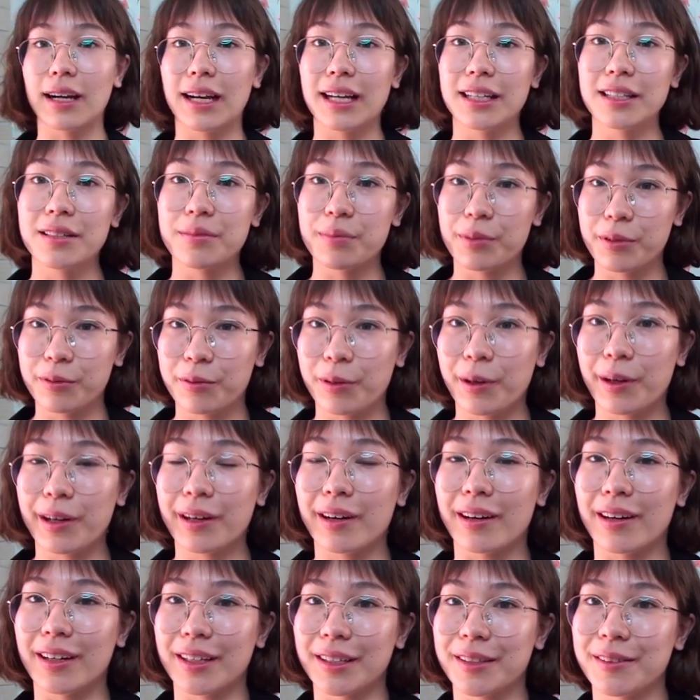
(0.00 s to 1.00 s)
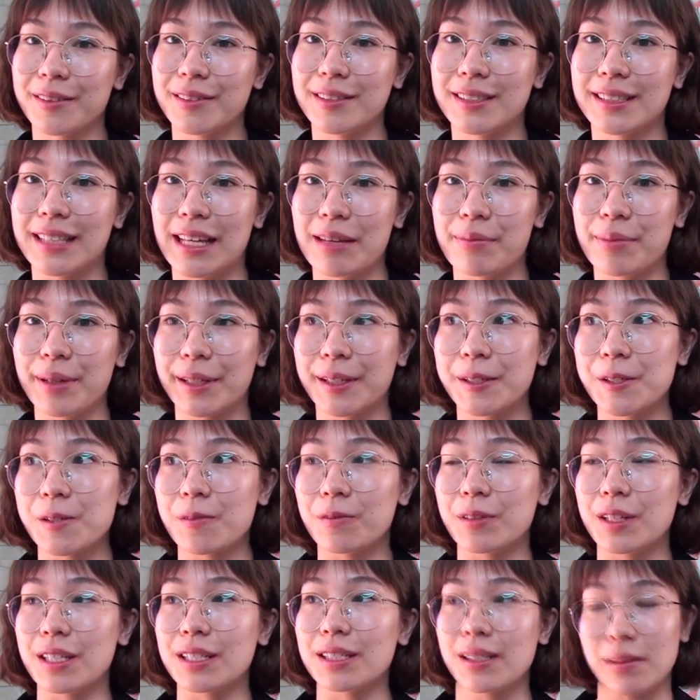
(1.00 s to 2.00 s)
And Beauvoir argues that
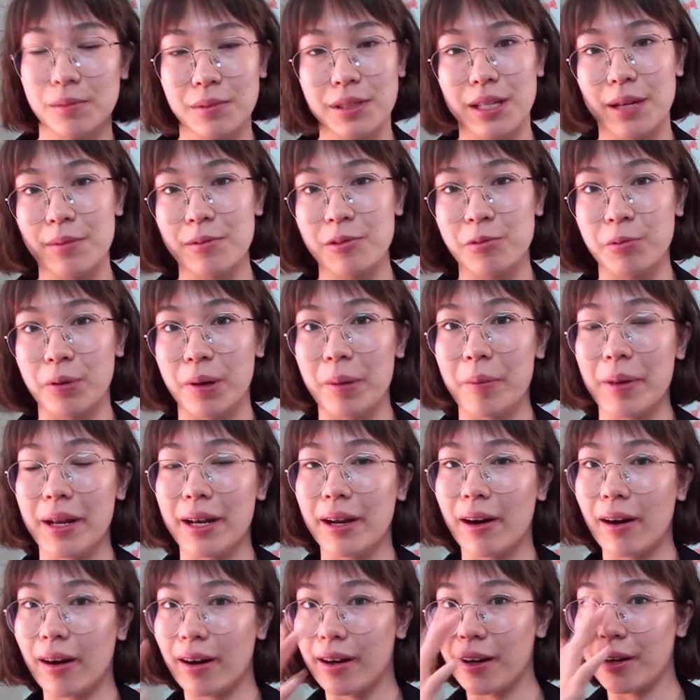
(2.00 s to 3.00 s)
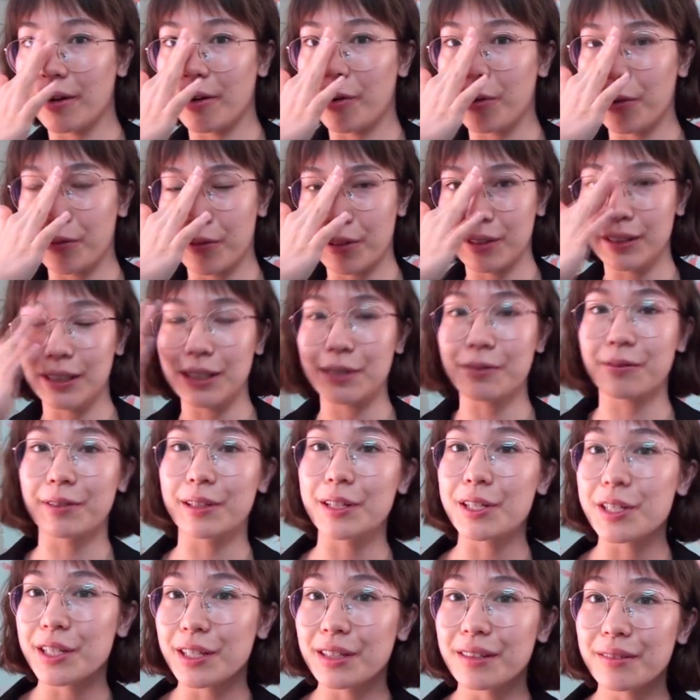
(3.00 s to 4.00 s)
because of this, sometimes women are overly
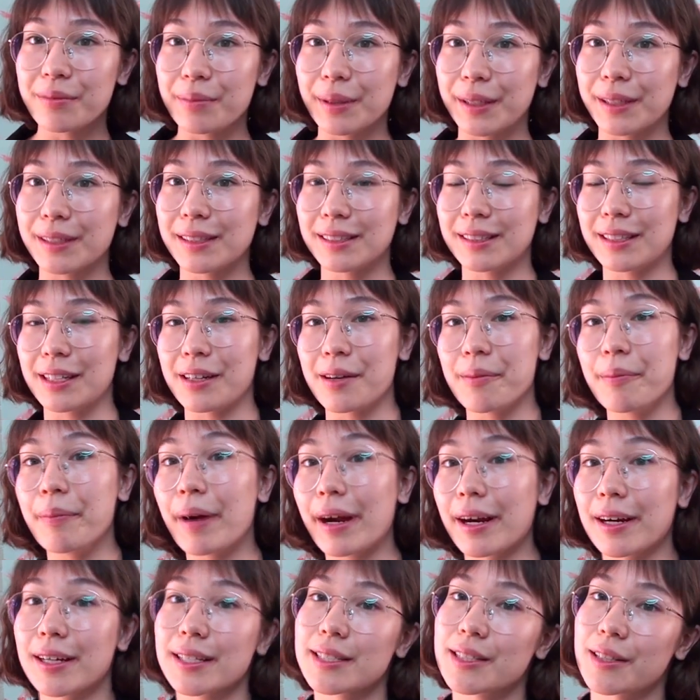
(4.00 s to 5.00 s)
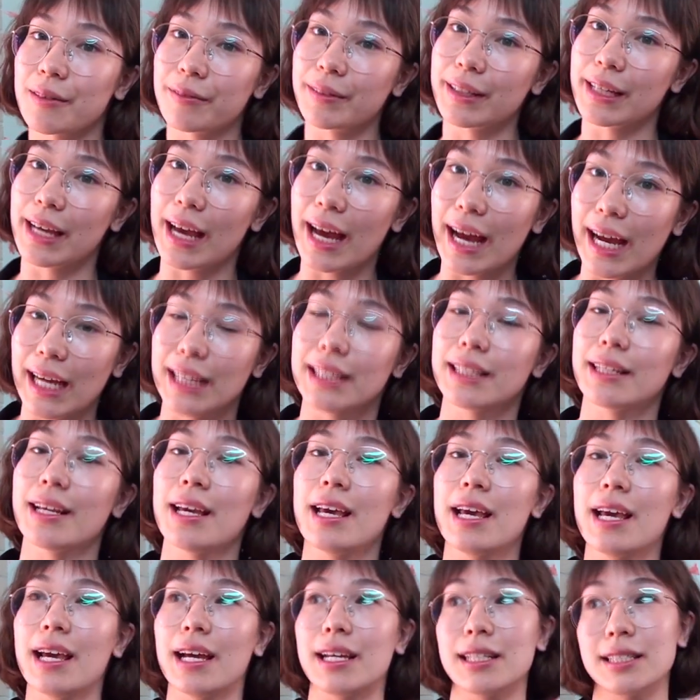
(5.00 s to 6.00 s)
frigid because they're embarrassed of the
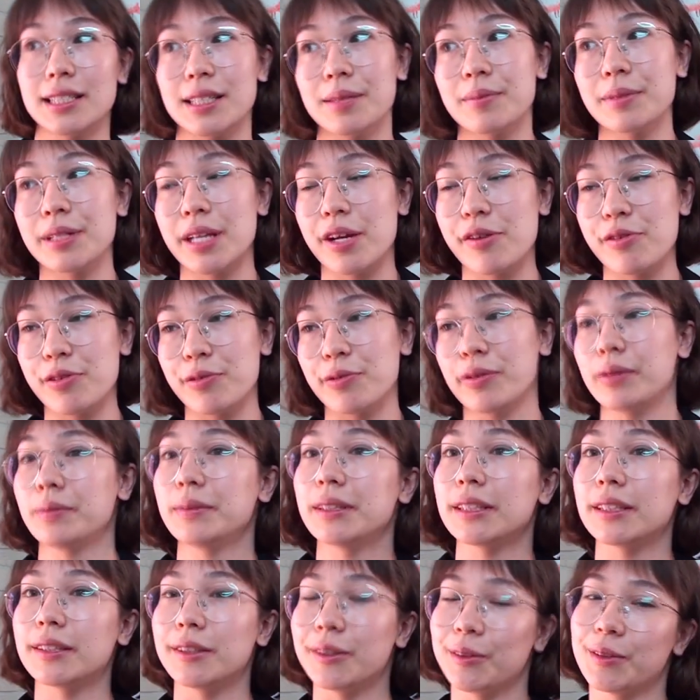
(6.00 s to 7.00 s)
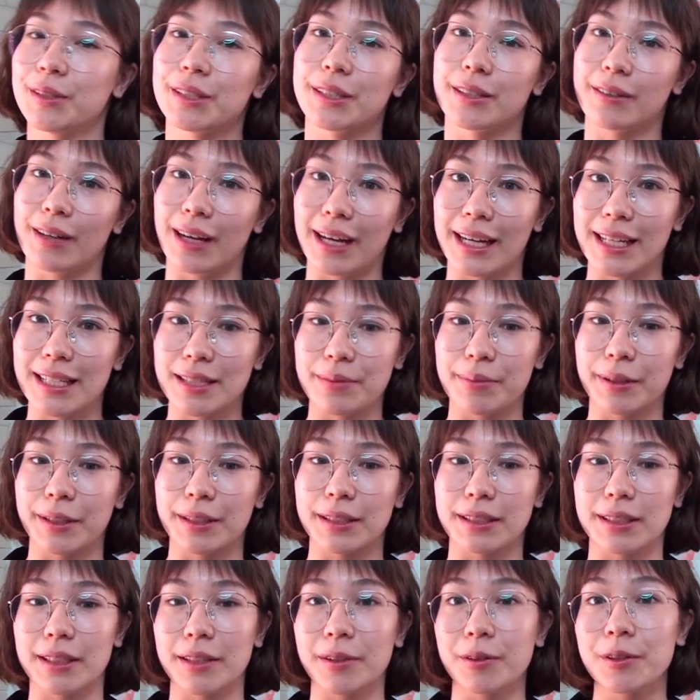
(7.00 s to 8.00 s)
act, and sometimes women close their eyes
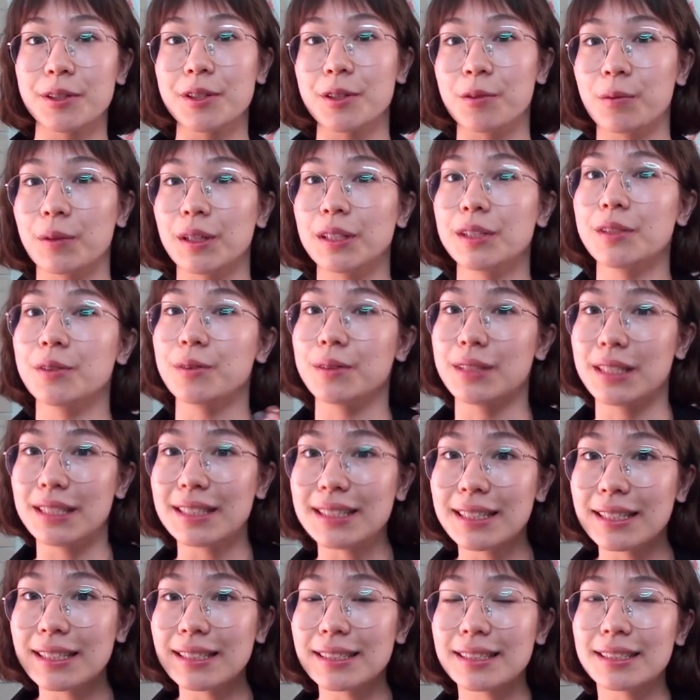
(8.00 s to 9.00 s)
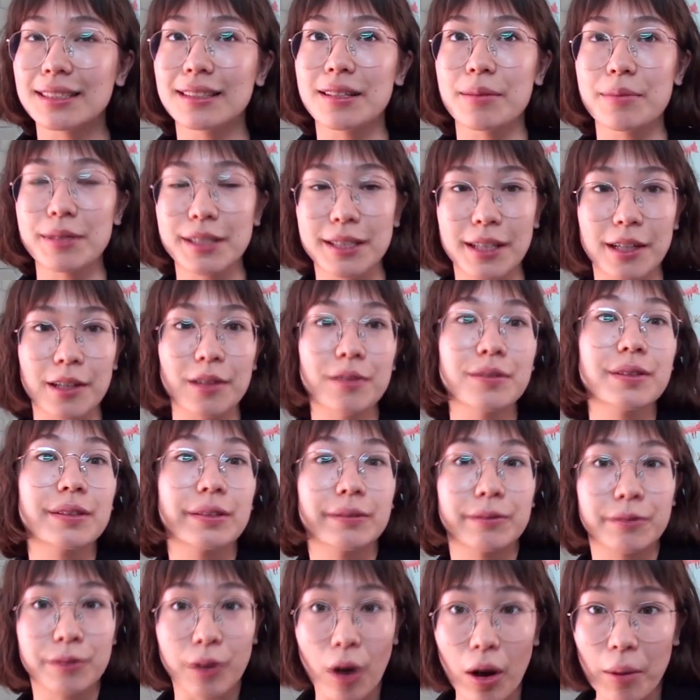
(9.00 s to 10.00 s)
because they also want to distance
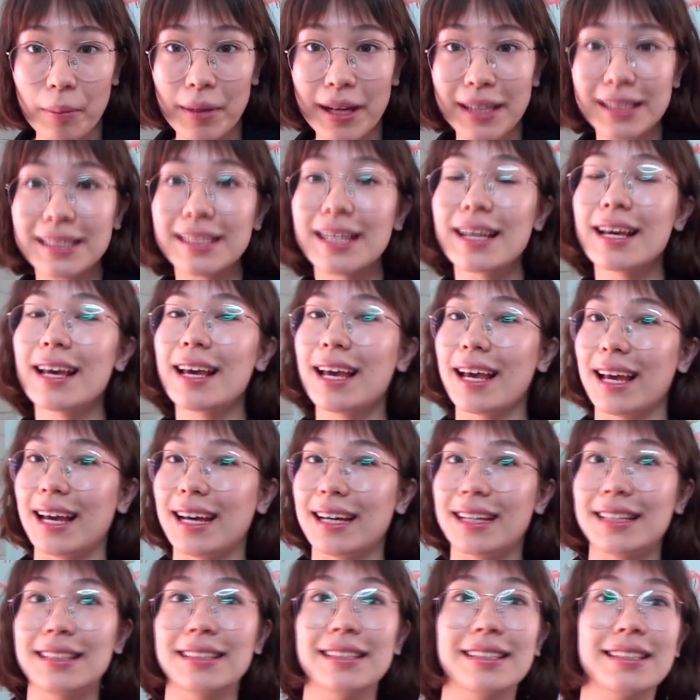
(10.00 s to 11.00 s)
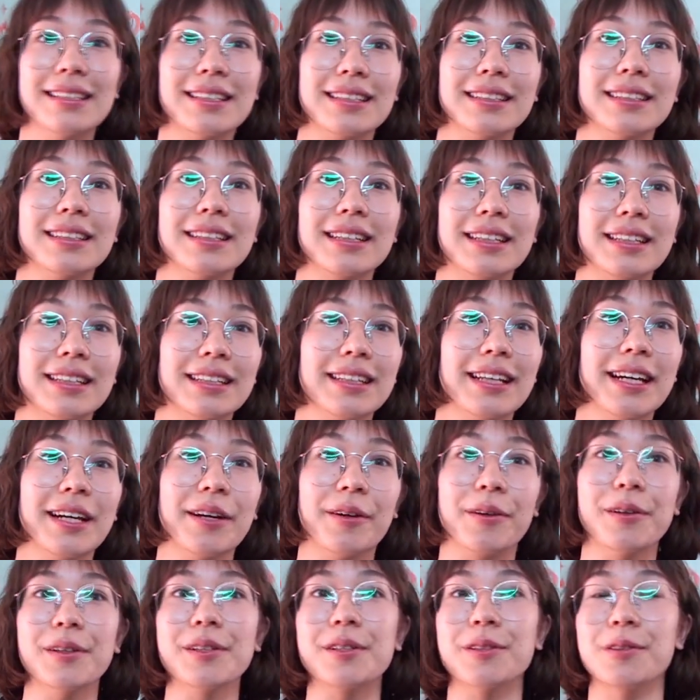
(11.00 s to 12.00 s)
themselves from it, and
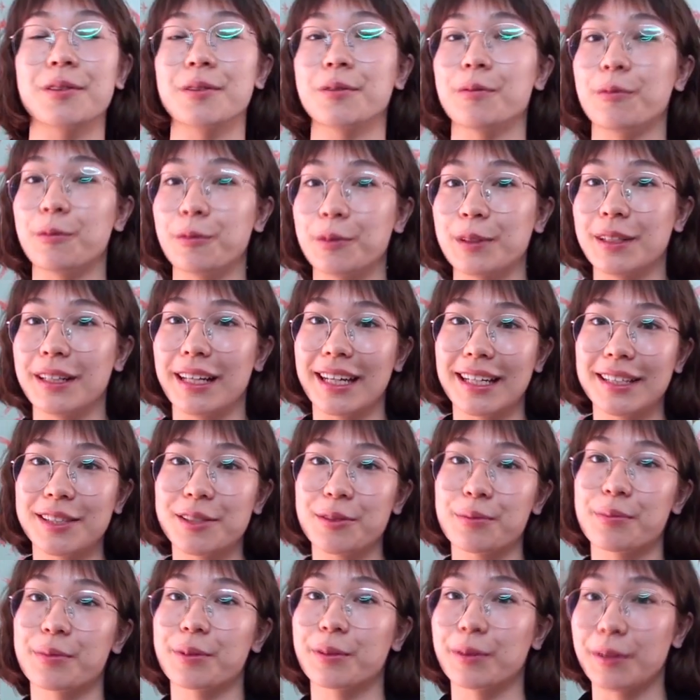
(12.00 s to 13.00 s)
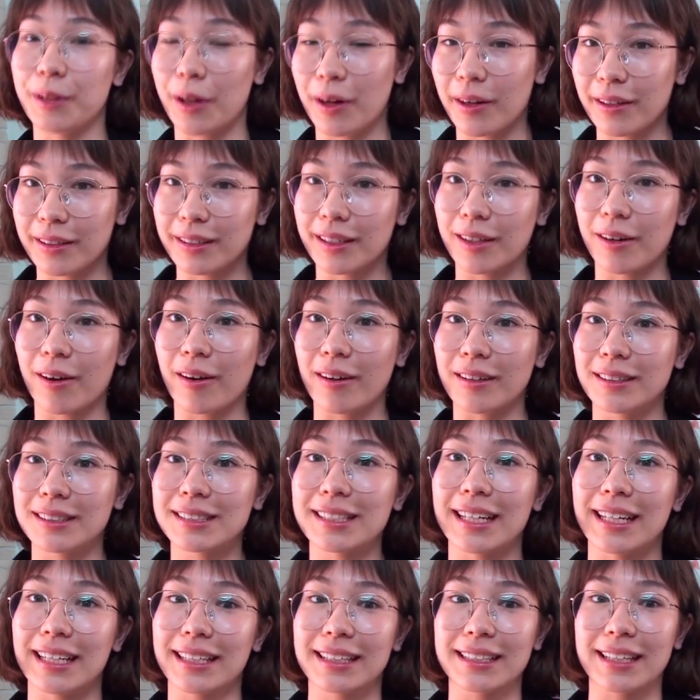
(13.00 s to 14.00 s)
they also would like to prolong the
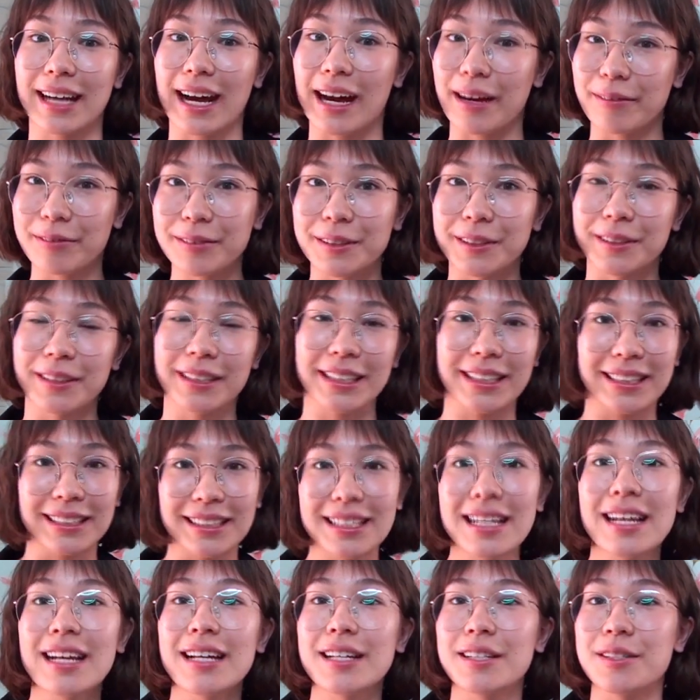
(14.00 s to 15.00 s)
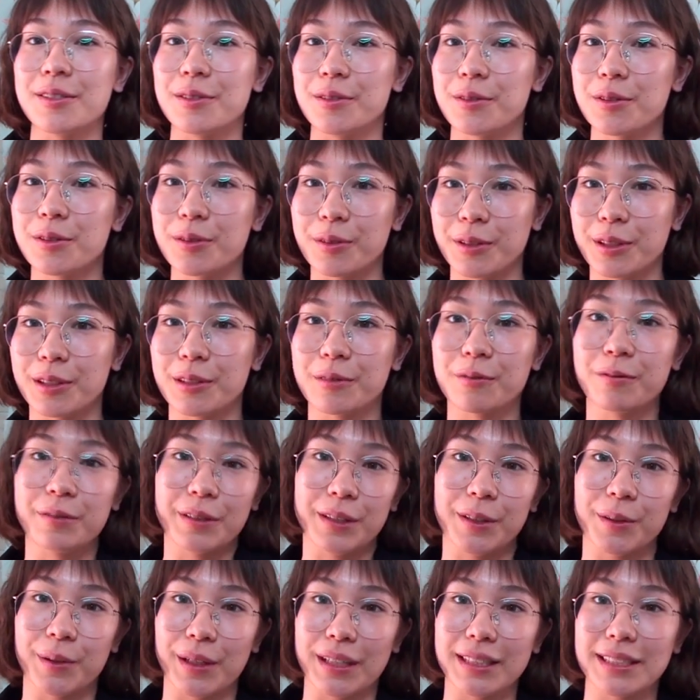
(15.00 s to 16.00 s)
contact after it to sort of
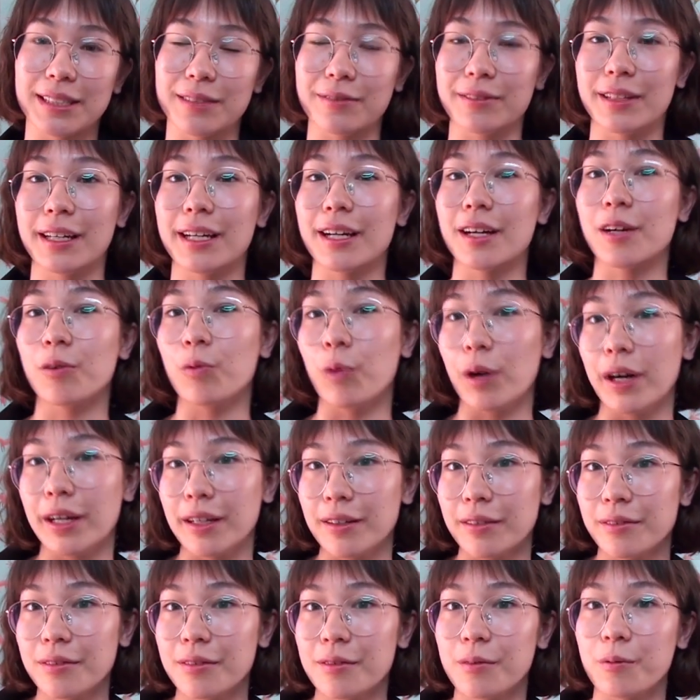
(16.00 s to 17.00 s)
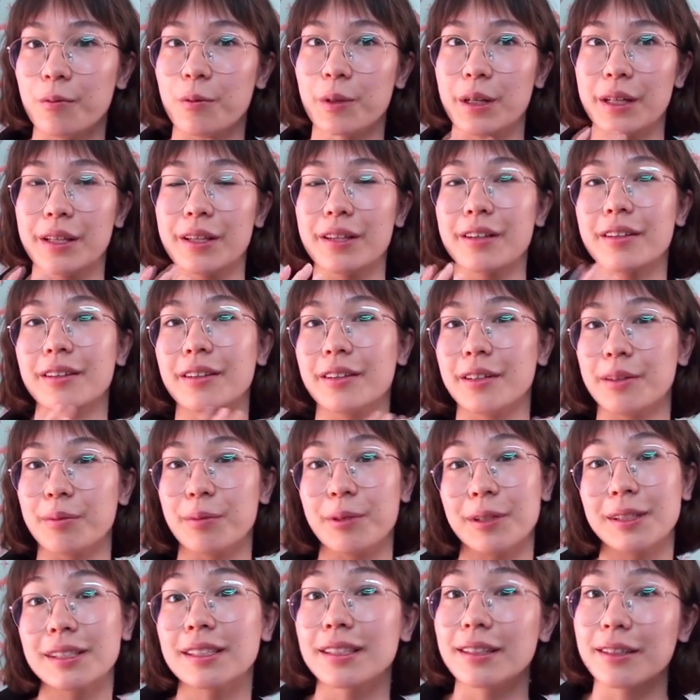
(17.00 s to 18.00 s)
feel as if they are one with the
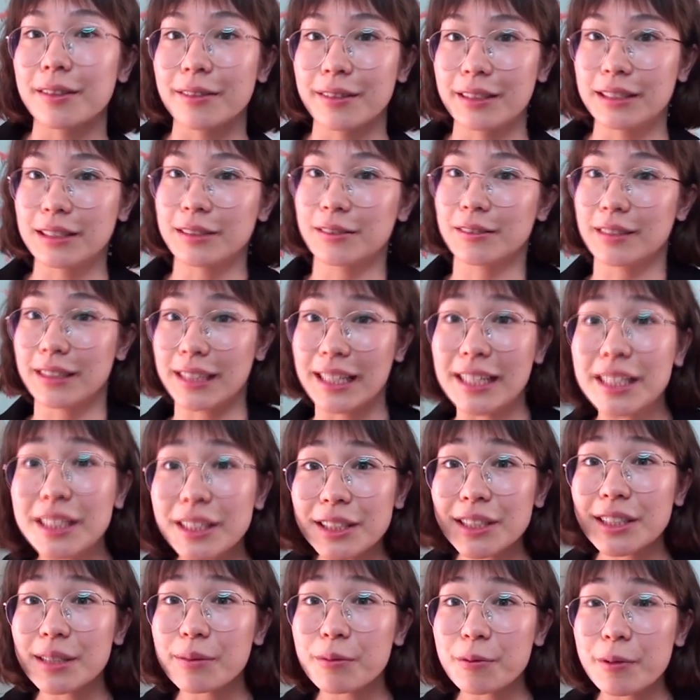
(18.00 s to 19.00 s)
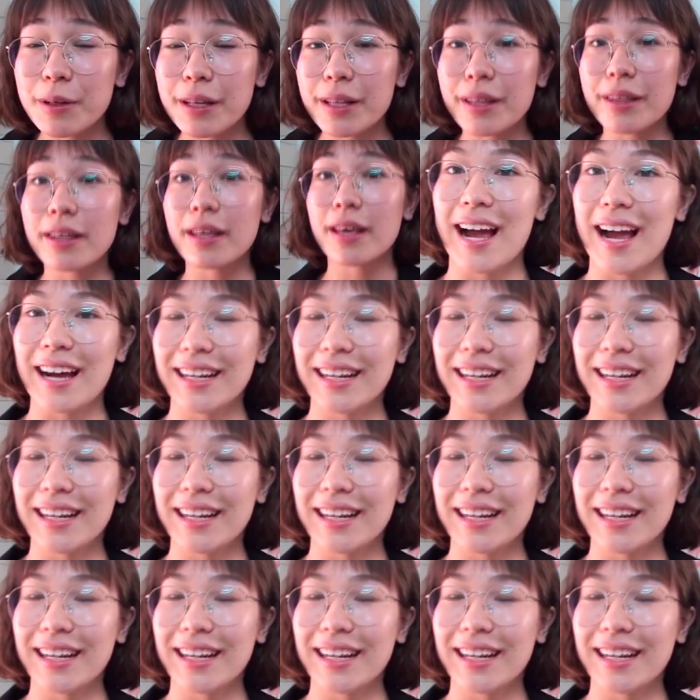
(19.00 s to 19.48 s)
person they're in a relationship with.